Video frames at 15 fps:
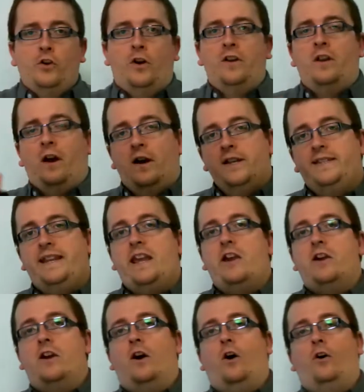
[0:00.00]
got an
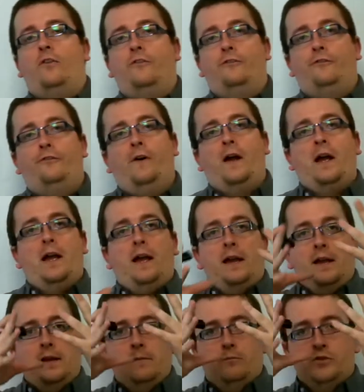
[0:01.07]
idea of
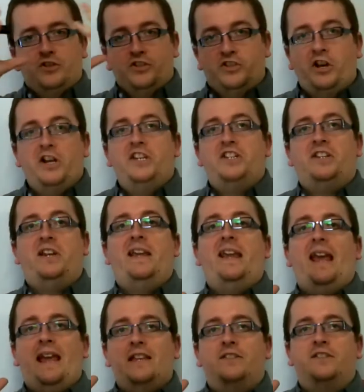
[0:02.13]
precisely
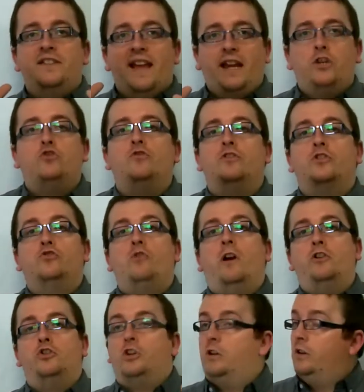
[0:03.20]
its nature and
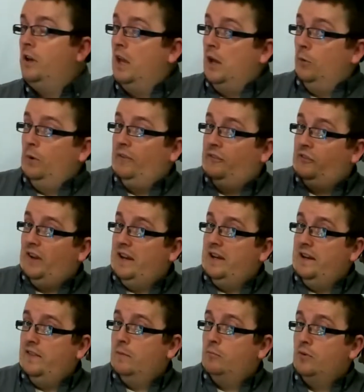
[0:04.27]
structure. We've
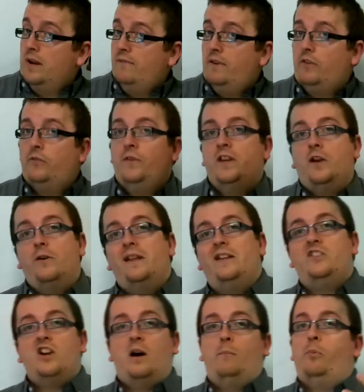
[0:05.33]
seen in the previous video an
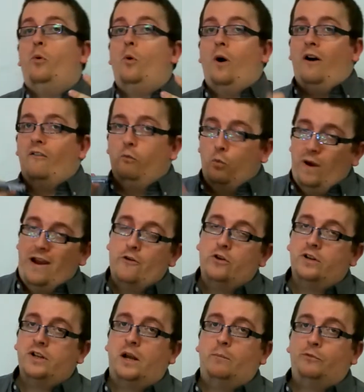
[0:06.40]
example of where
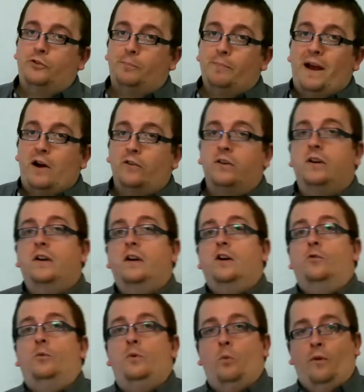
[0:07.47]
it comes about.
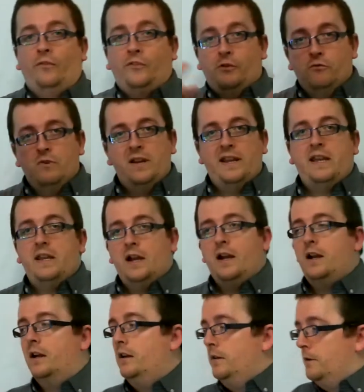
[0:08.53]
We want to really
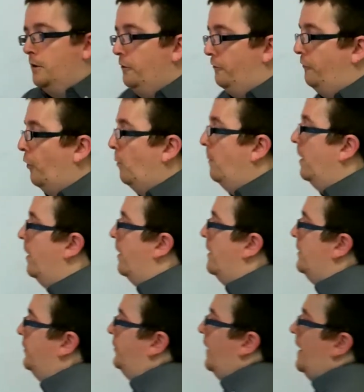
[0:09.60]

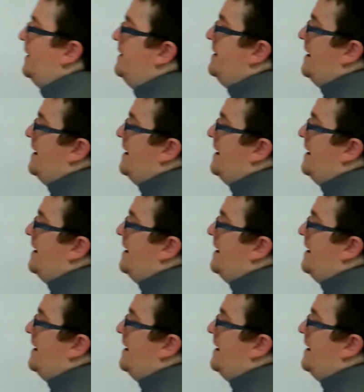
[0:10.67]
formalize that